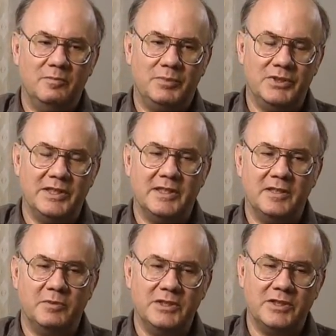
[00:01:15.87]

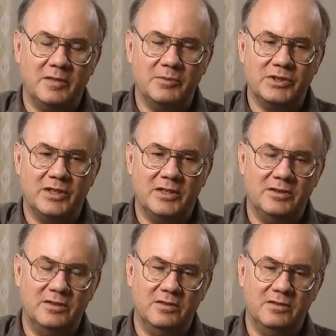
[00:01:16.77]
particularly when Tom started